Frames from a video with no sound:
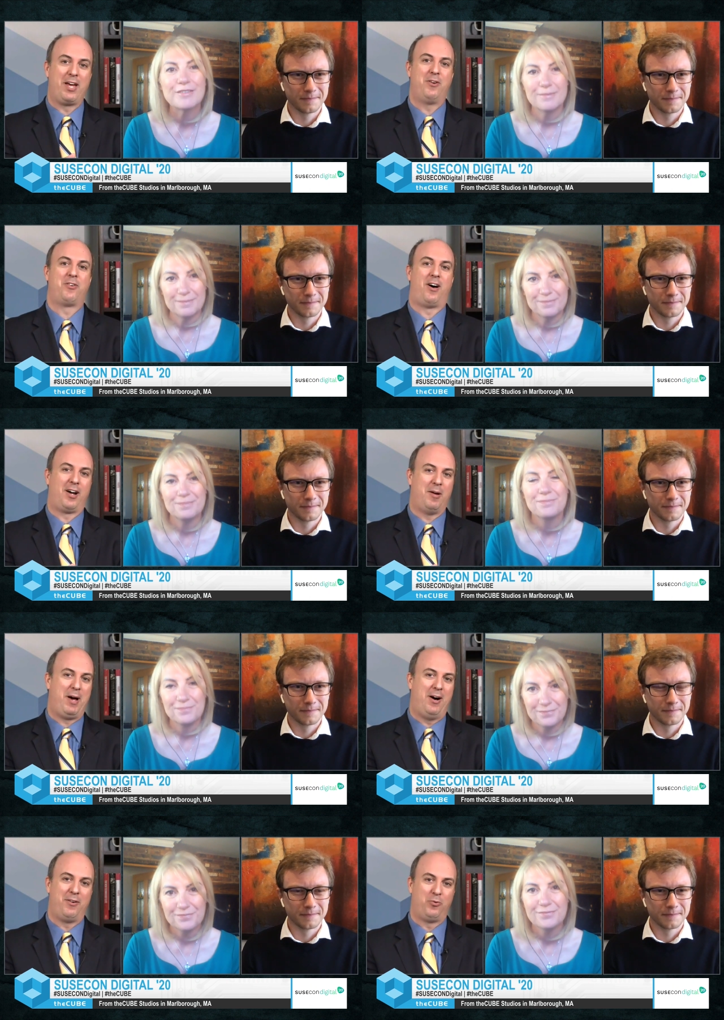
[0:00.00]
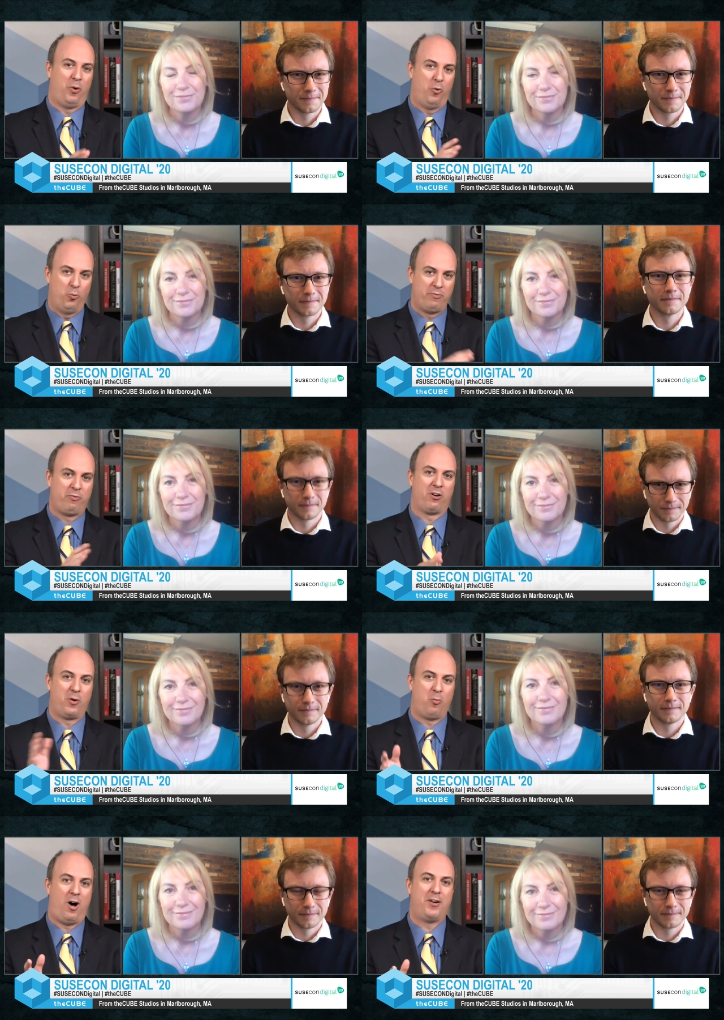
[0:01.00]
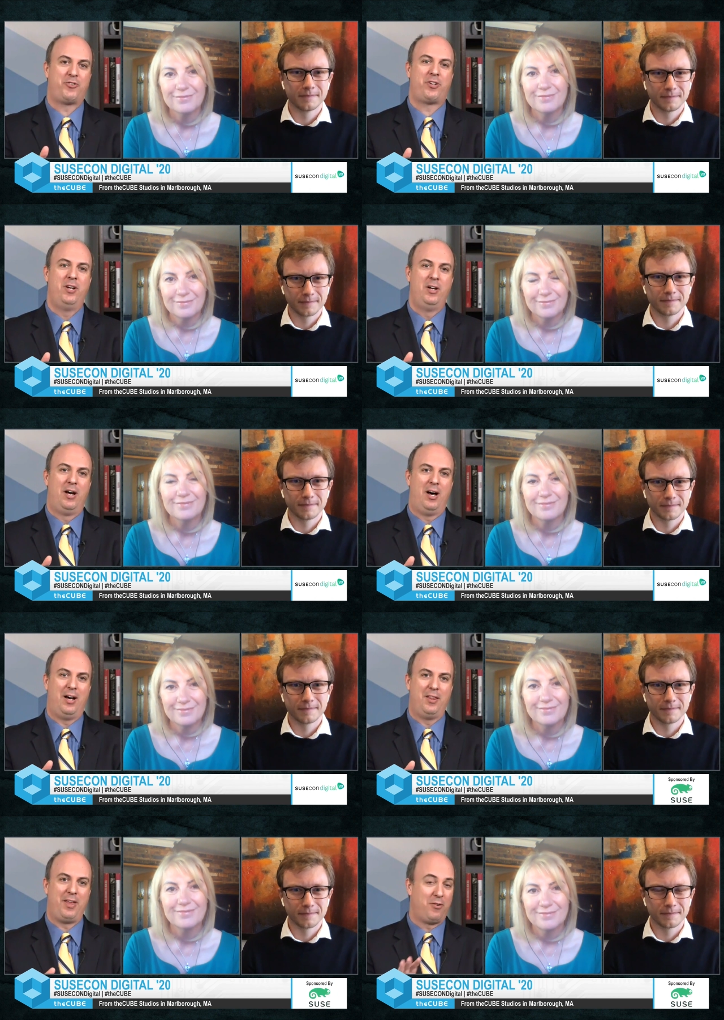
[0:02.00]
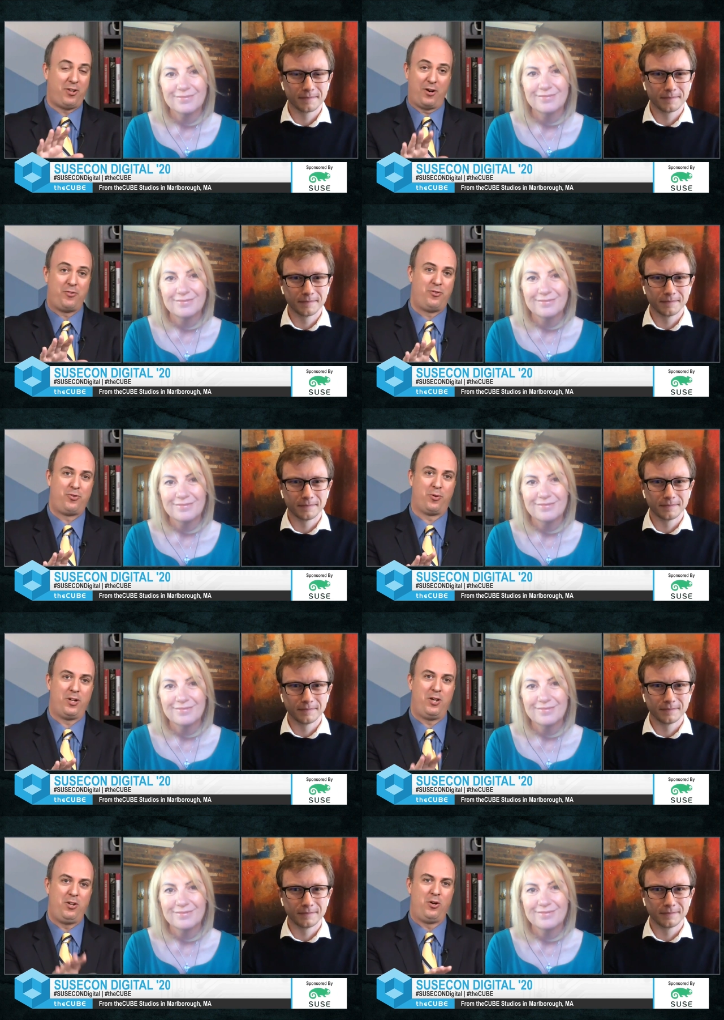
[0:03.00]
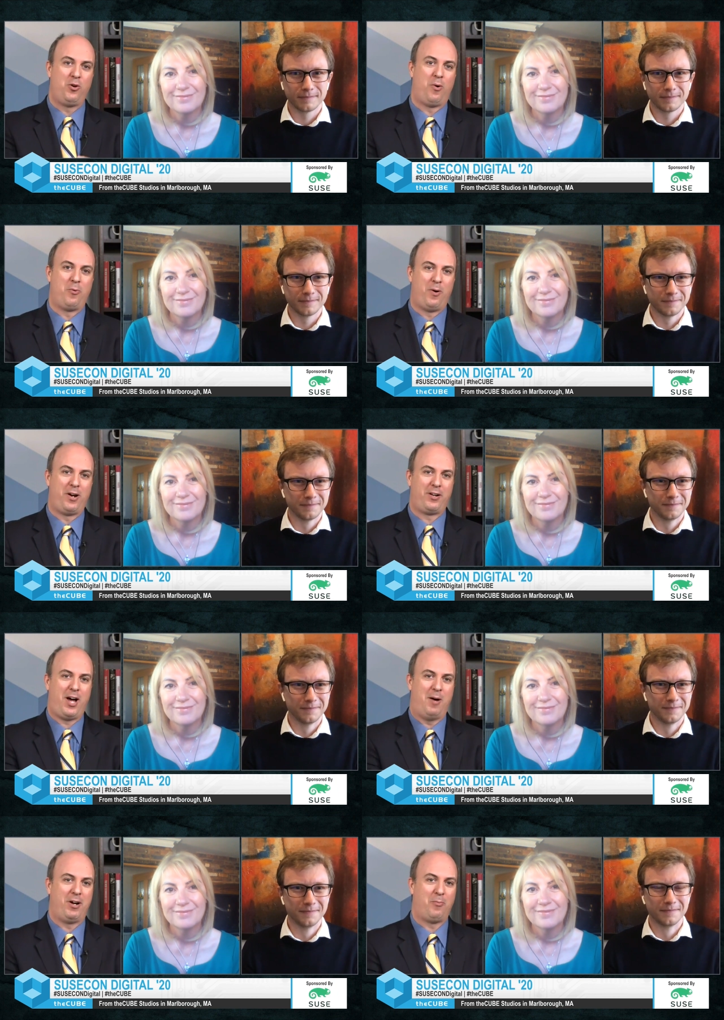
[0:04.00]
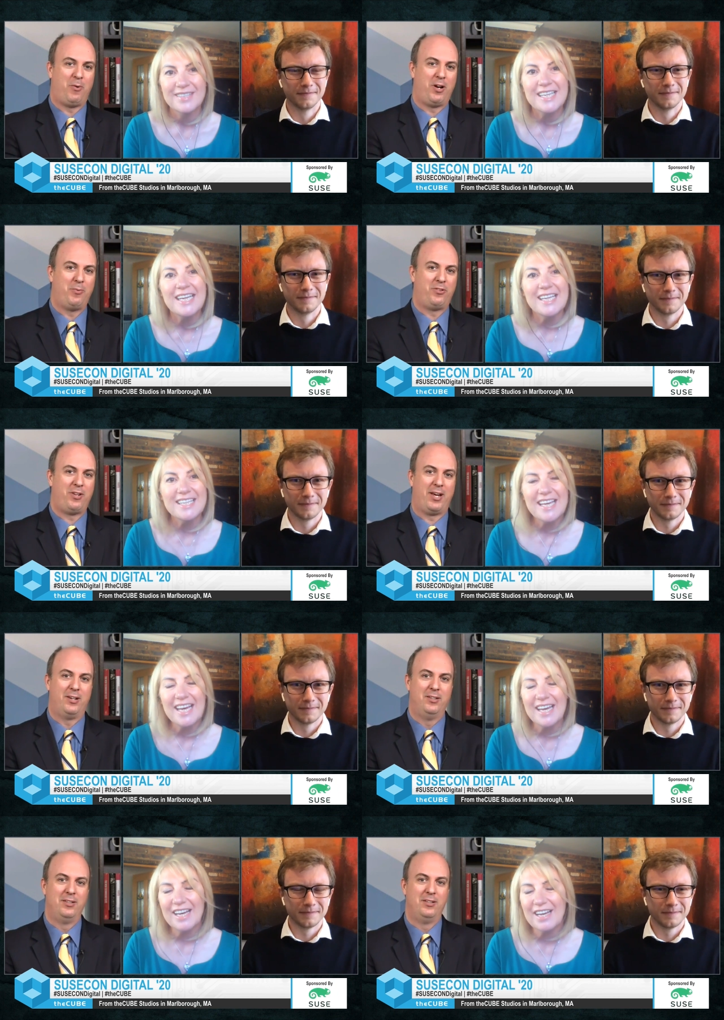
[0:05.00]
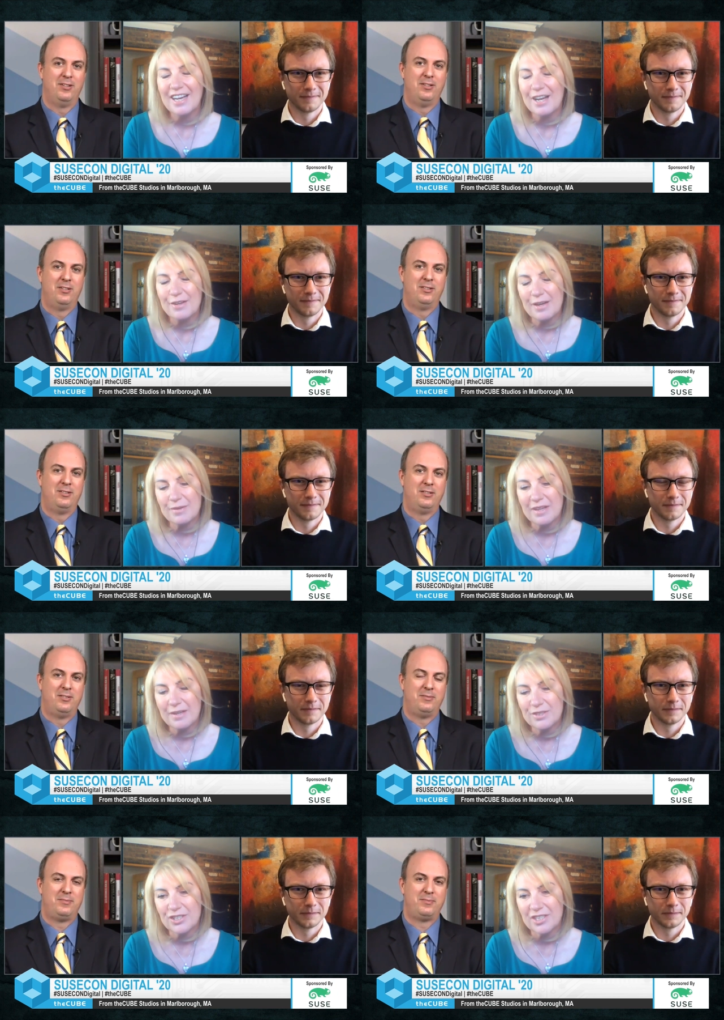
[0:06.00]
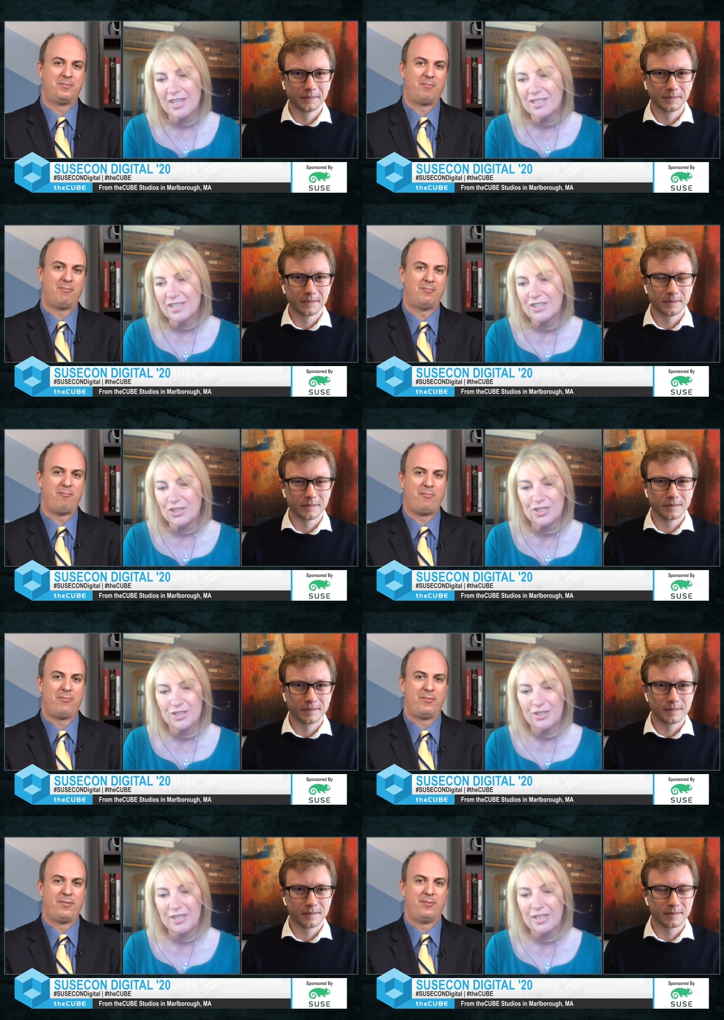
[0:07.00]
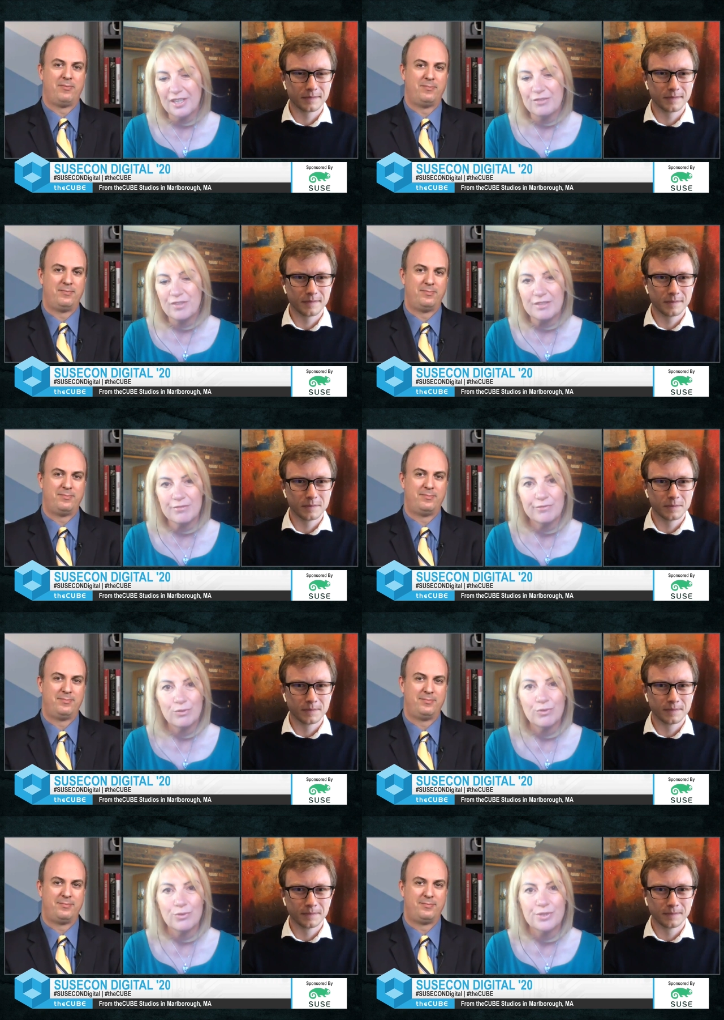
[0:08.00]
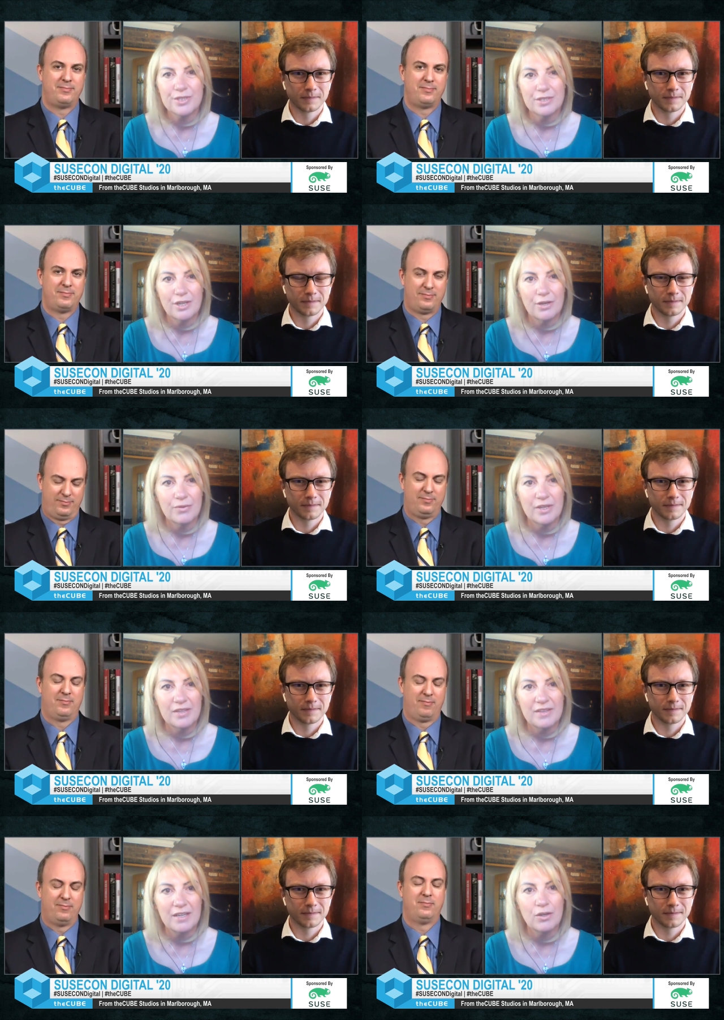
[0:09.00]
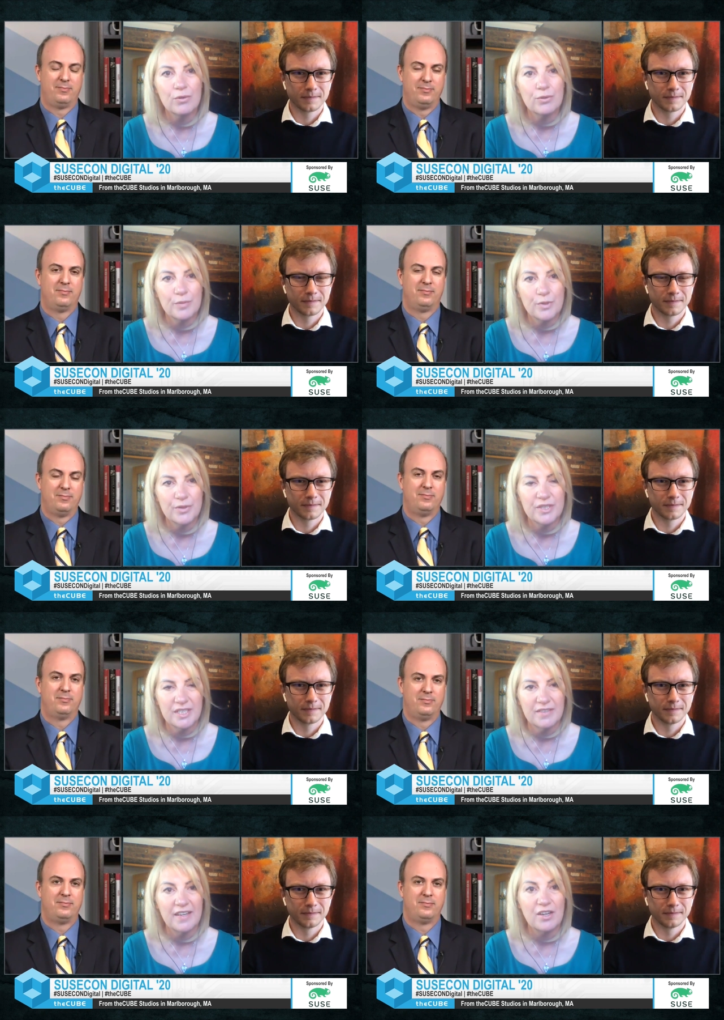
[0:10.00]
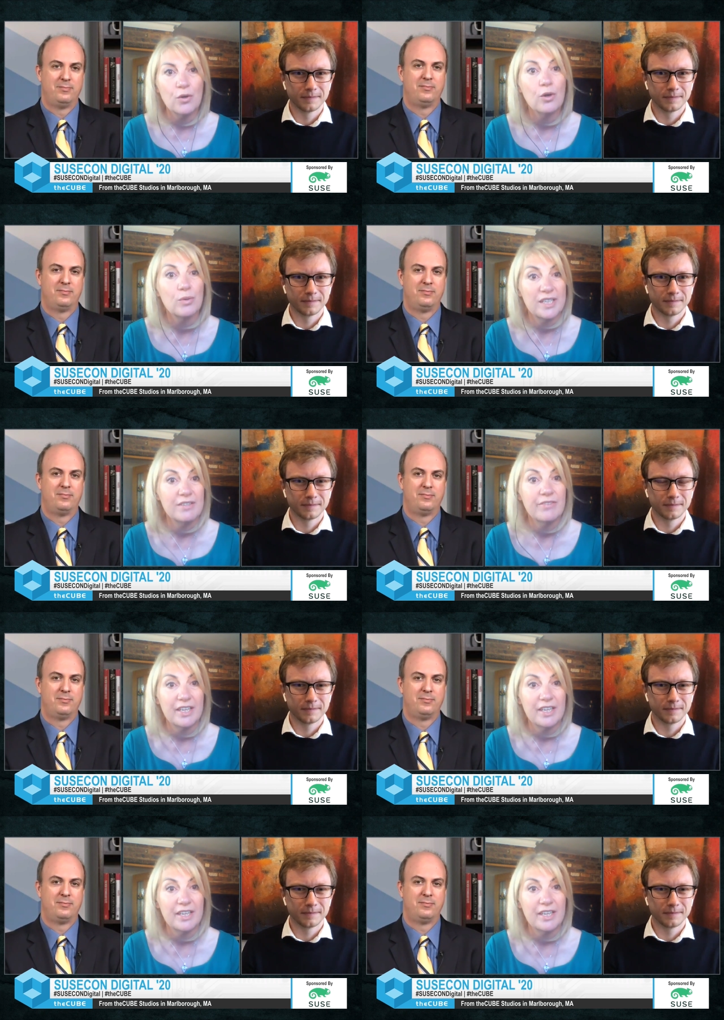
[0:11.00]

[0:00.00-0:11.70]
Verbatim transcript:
Speaker 1: that you talk about is what we've really watched there. Sorry, Julie, you wanted to comment on what he was saying.
Speaker 2: Yeah, I was just kind of like reinforce, you know, that whole community and that whole